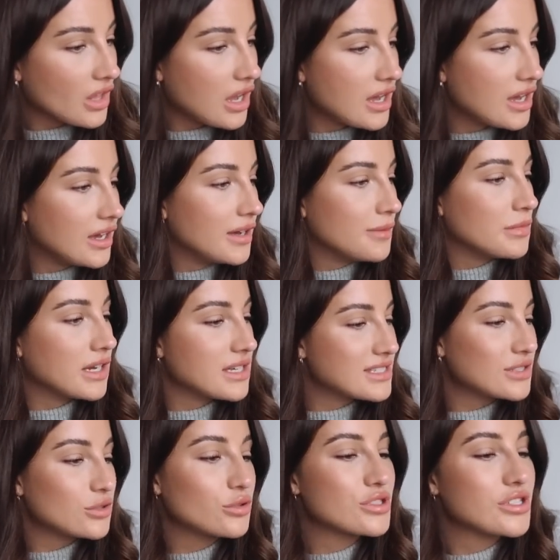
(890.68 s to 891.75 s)
Um, I
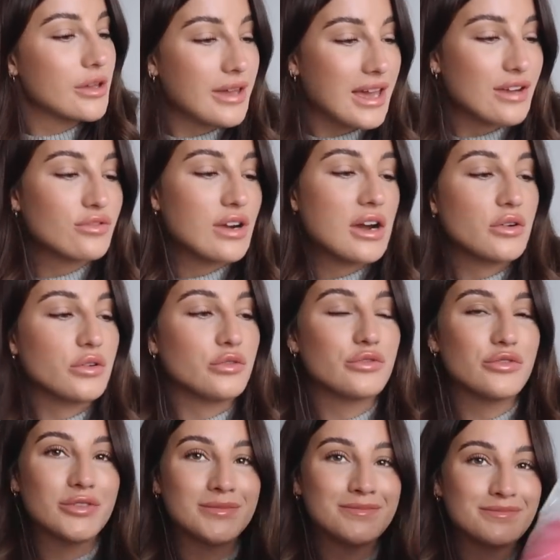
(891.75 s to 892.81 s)
did also get
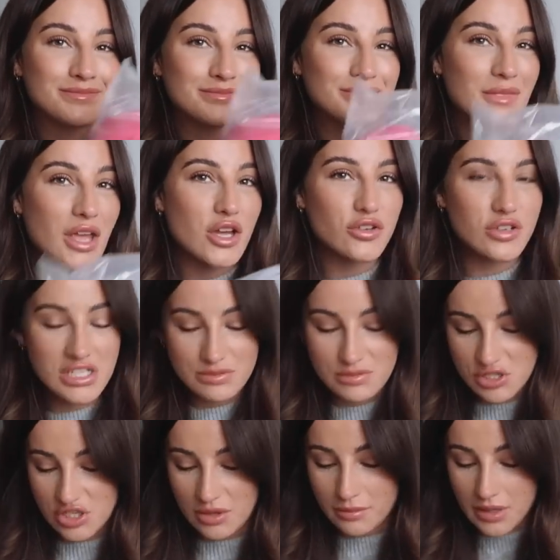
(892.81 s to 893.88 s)
Ralph a
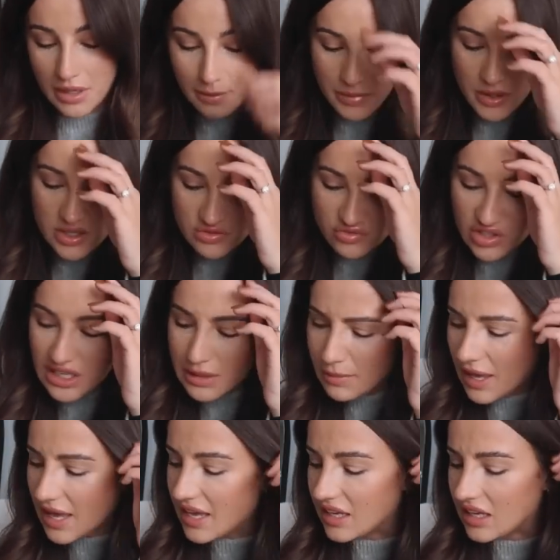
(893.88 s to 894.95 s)
Christmas jumper, but it's really
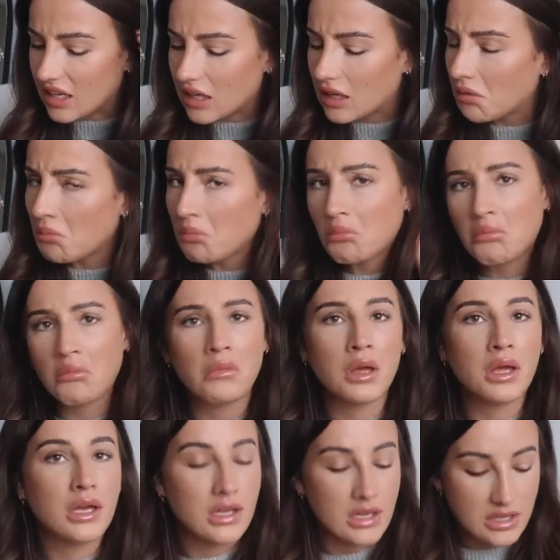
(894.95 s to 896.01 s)
pink.
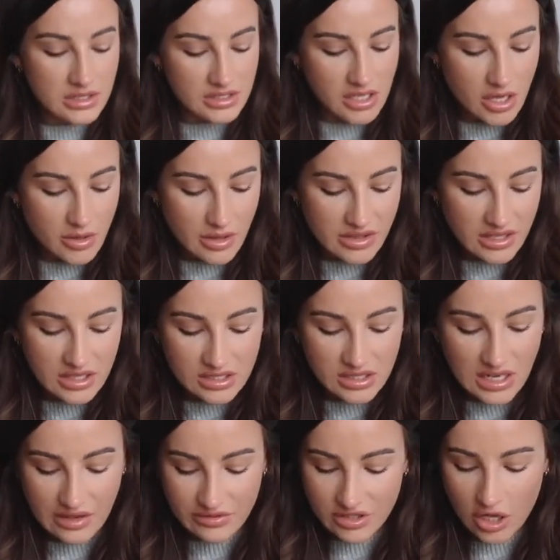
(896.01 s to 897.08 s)
So I think it's
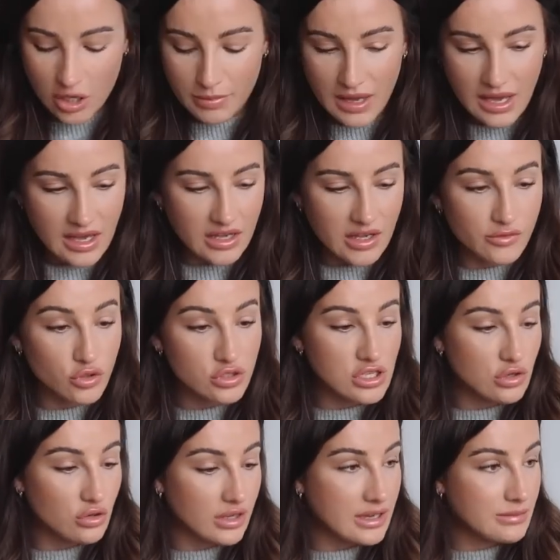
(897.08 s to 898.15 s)
going to have to go back. I've also
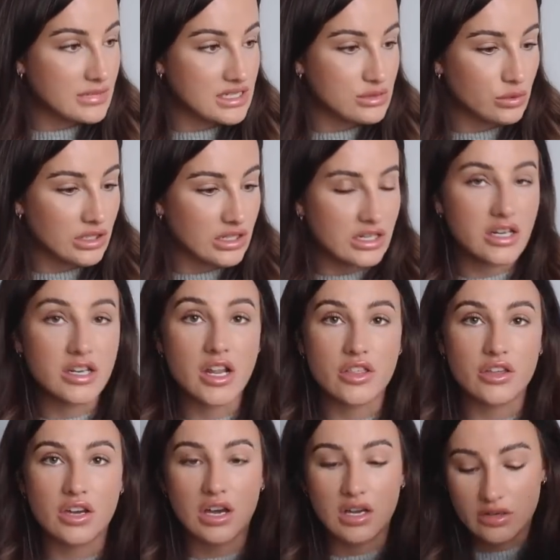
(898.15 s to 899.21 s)
got him this one in
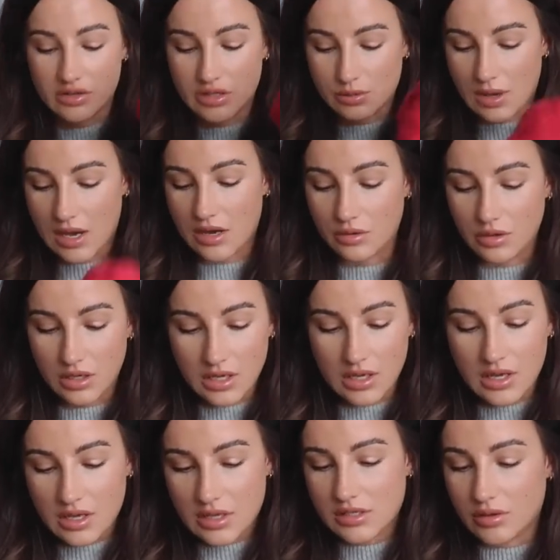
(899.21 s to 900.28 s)
another colour as well.
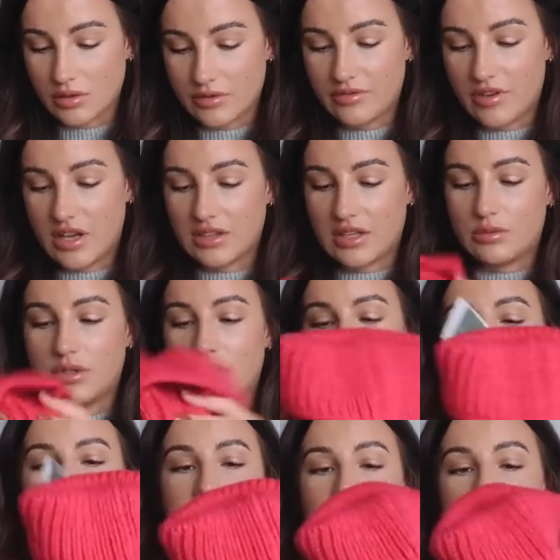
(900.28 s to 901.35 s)
So I'll find that one in
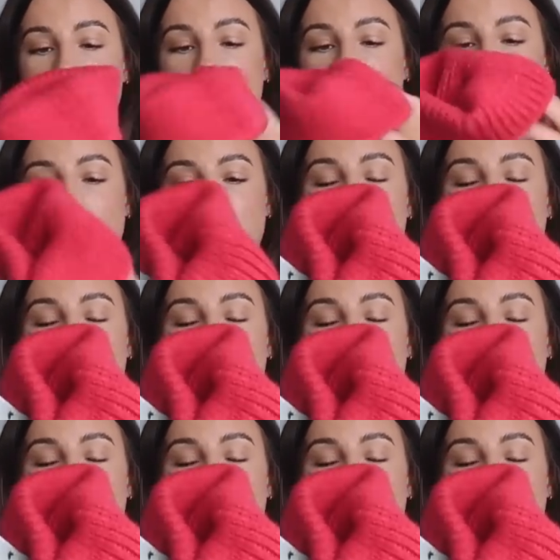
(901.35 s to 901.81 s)
a second.